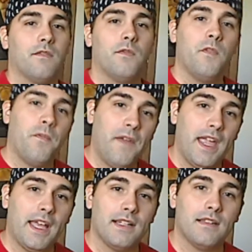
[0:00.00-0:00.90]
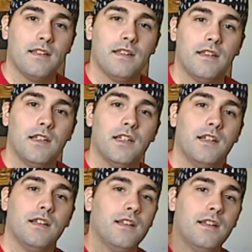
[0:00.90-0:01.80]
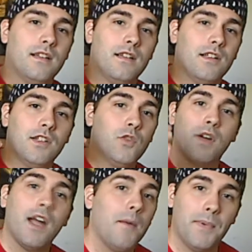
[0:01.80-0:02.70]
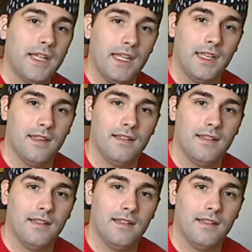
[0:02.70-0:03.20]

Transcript: From a fan to a company.